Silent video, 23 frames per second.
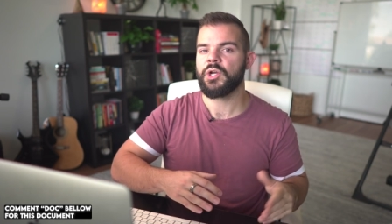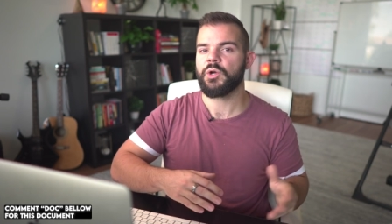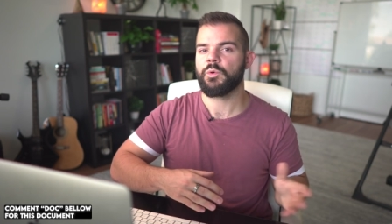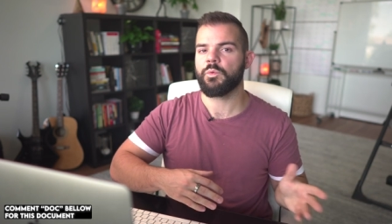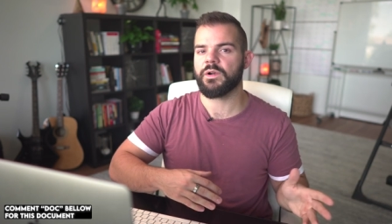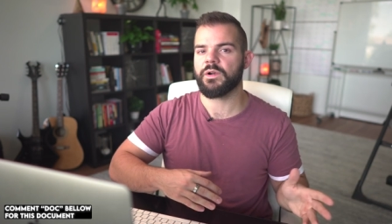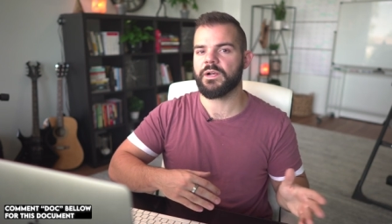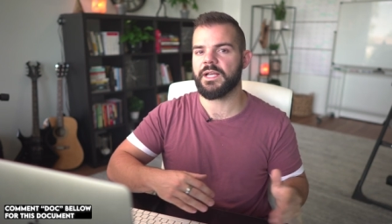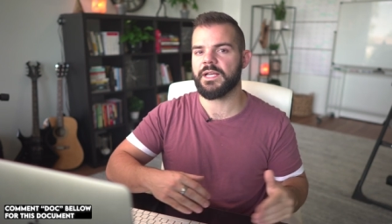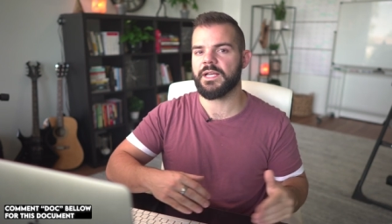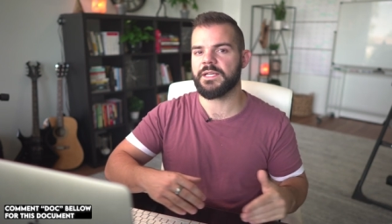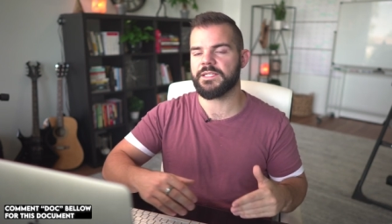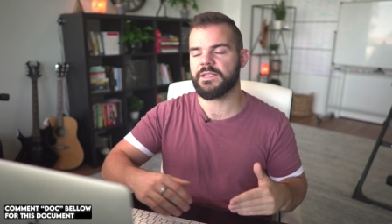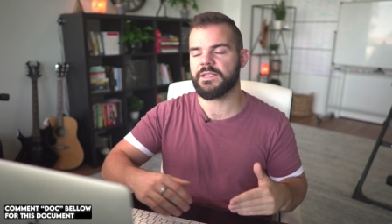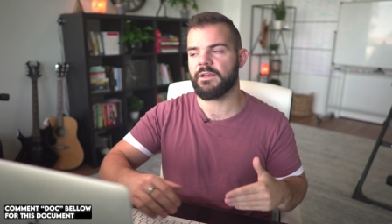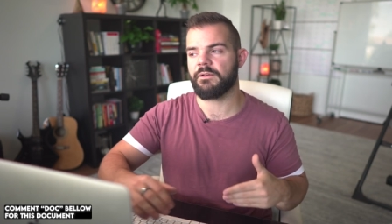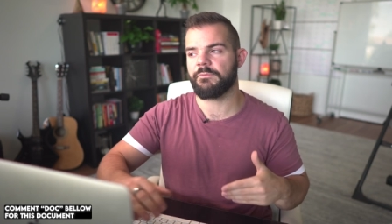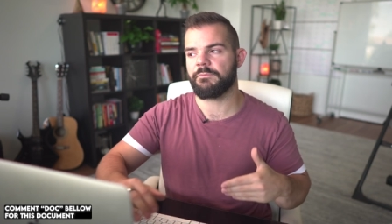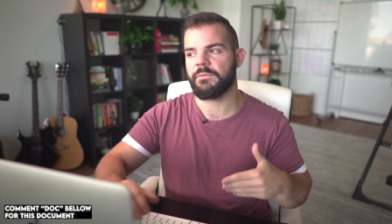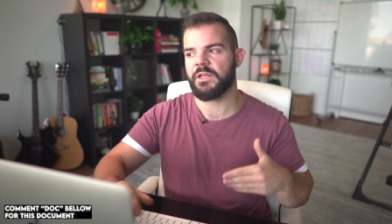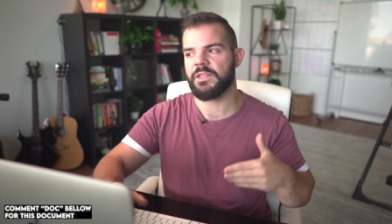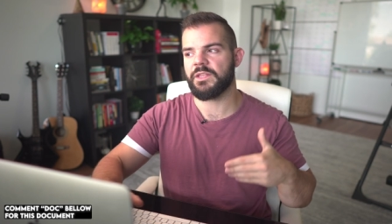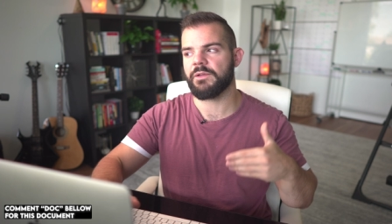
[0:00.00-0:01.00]
Whereas at
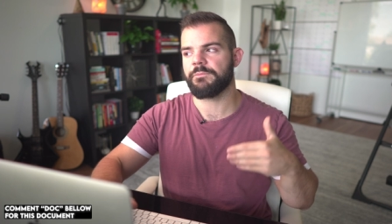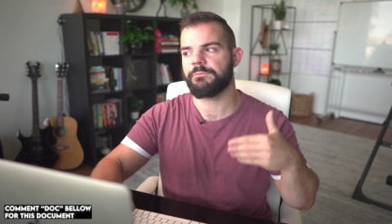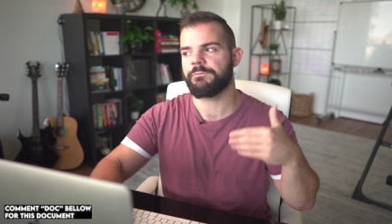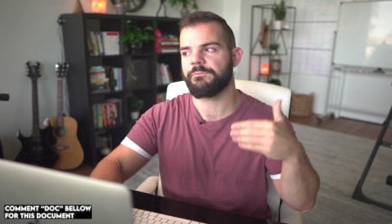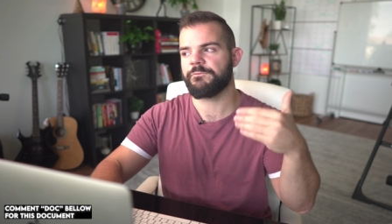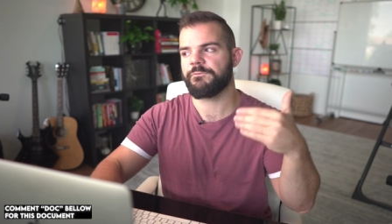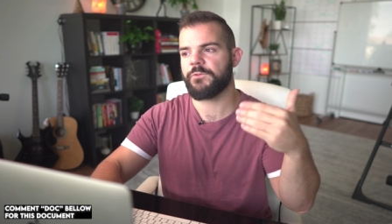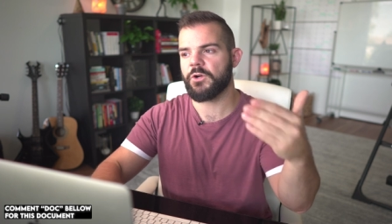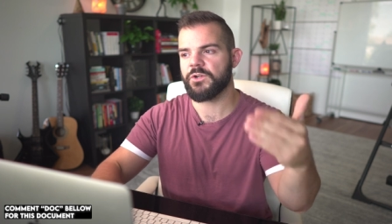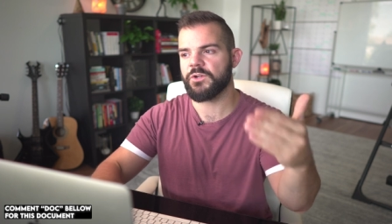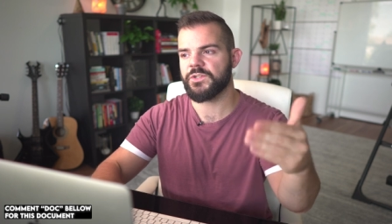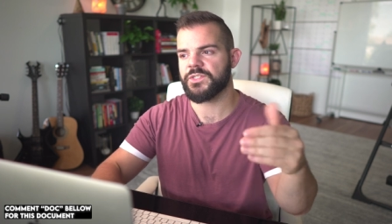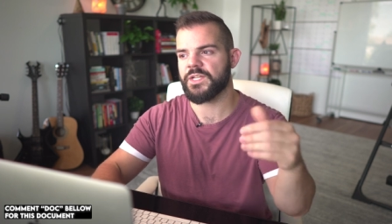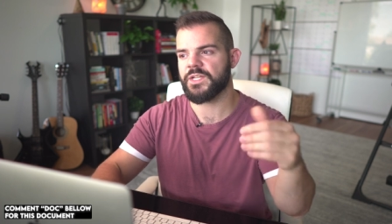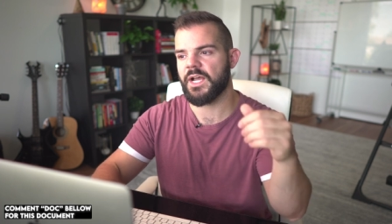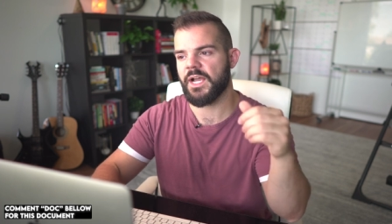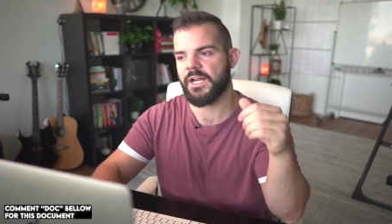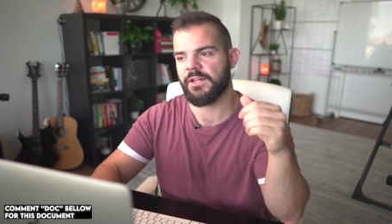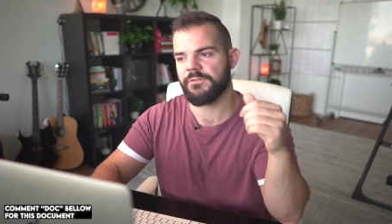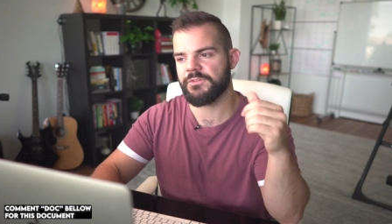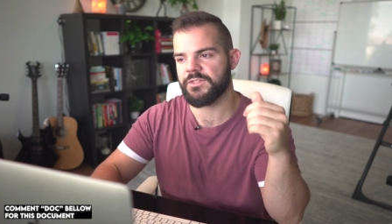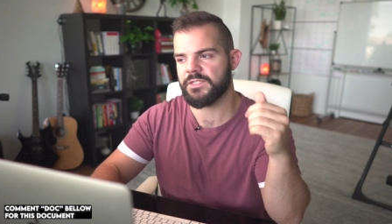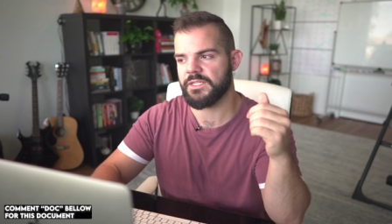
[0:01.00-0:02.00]
the, at the far
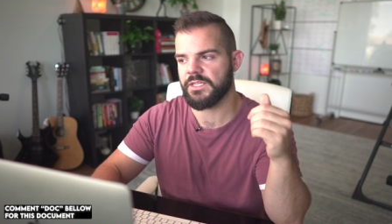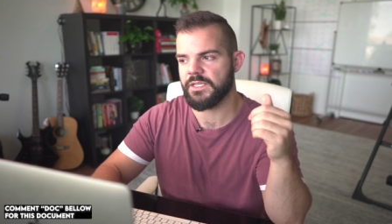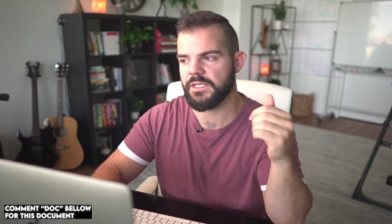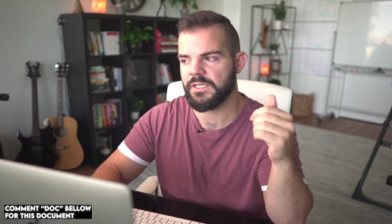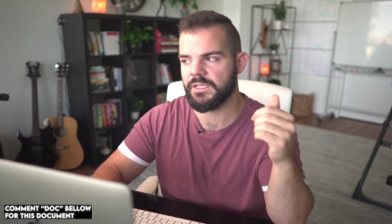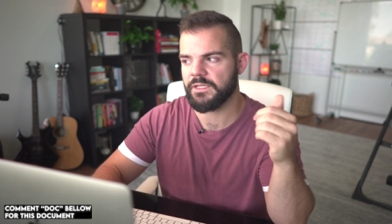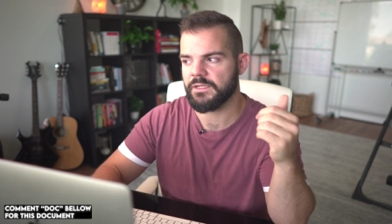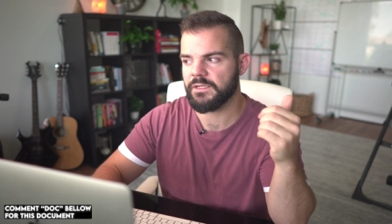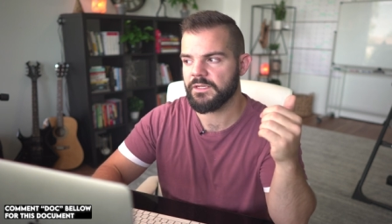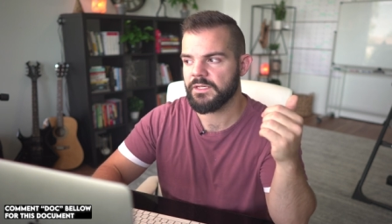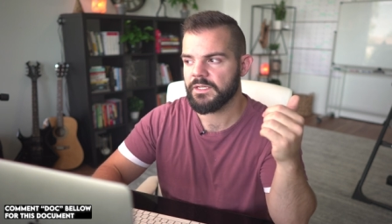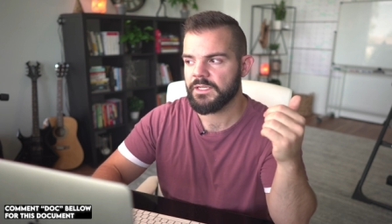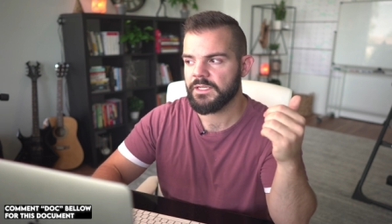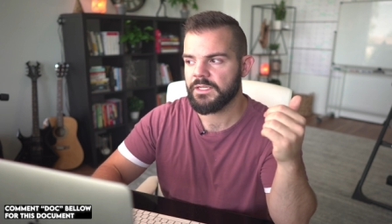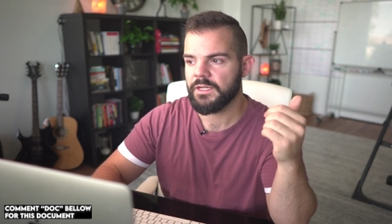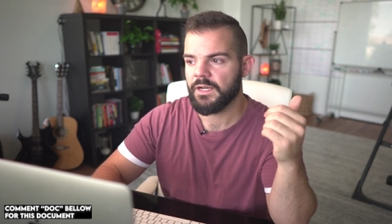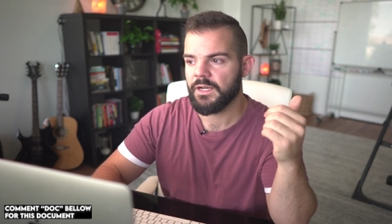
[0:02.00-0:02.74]
side, I've seen,